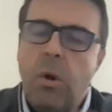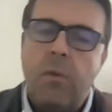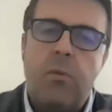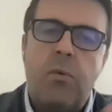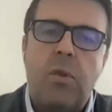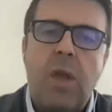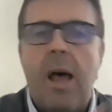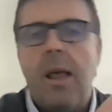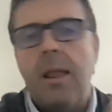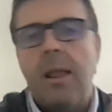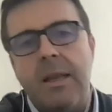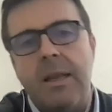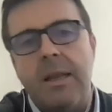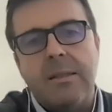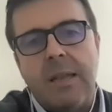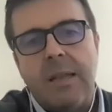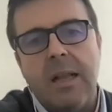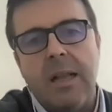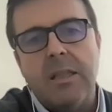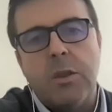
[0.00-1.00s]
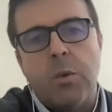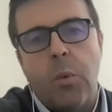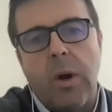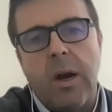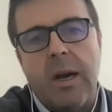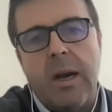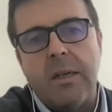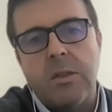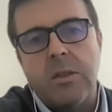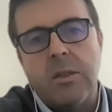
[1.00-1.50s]
we've done this
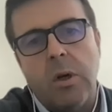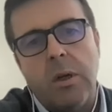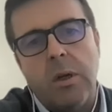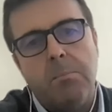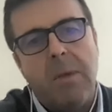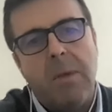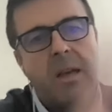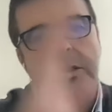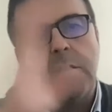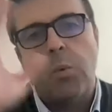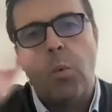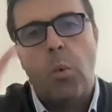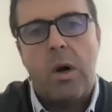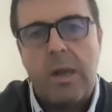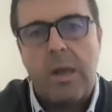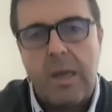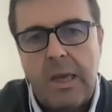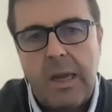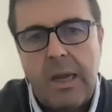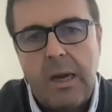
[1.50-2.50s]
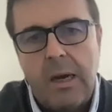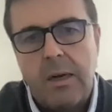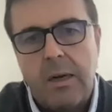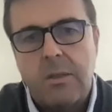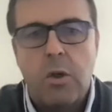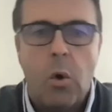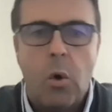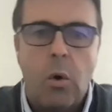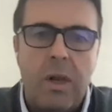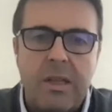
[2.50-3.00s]
elsewhere, so it must work here,
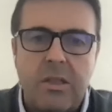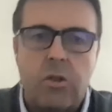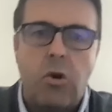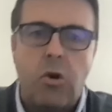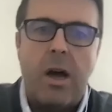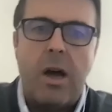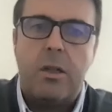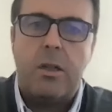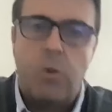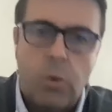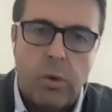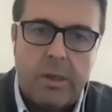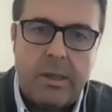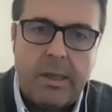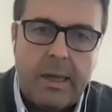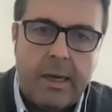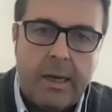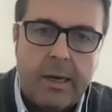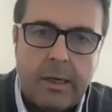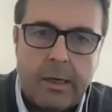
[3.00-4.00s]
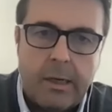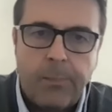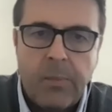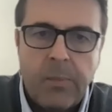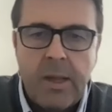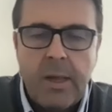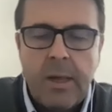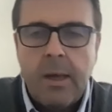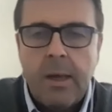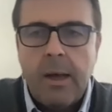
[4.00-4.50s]
so let's try and do it here.
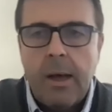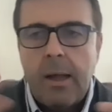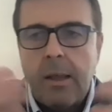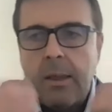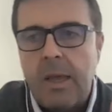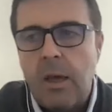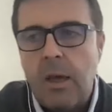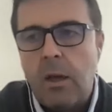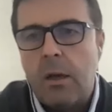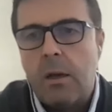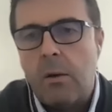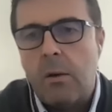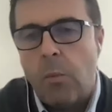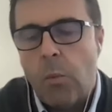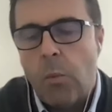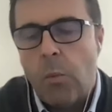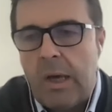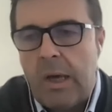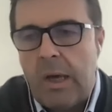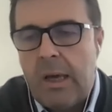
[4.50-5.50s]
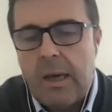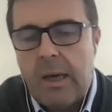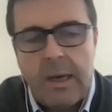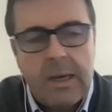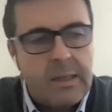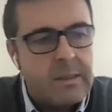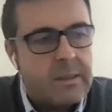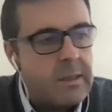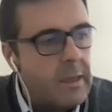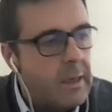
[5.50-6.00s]
I think we,
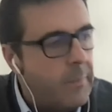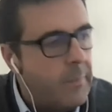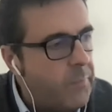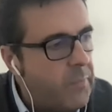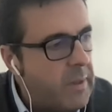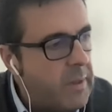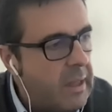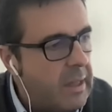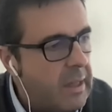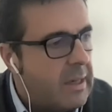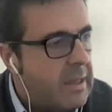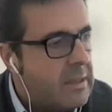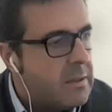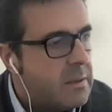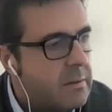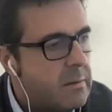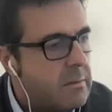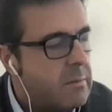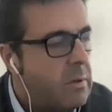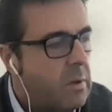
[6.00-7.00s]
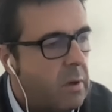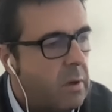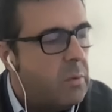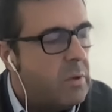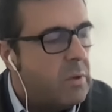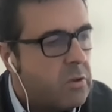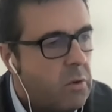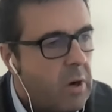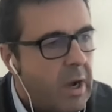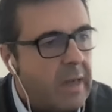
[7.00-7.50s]
as a, at least, you know,
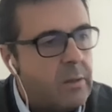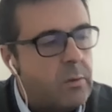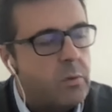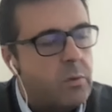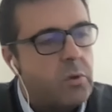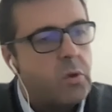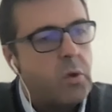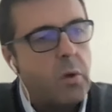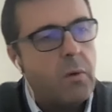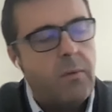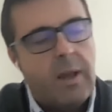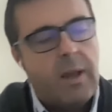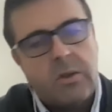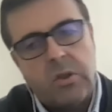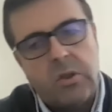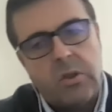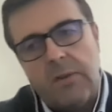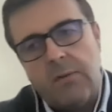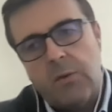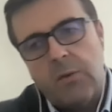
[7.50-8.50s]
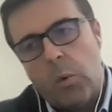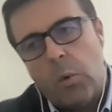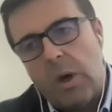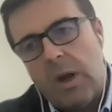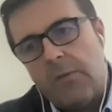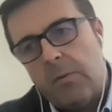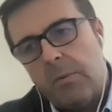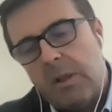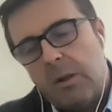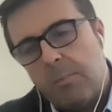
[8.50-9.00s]
we're trying to sort of like shift
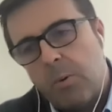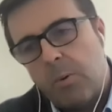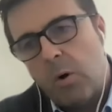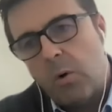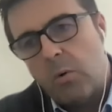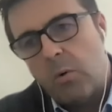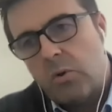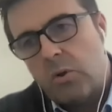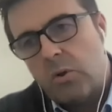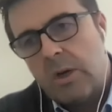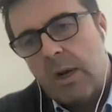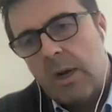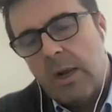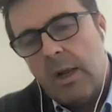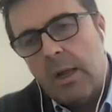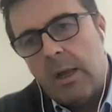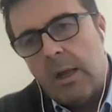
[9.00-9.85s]
away from the approach.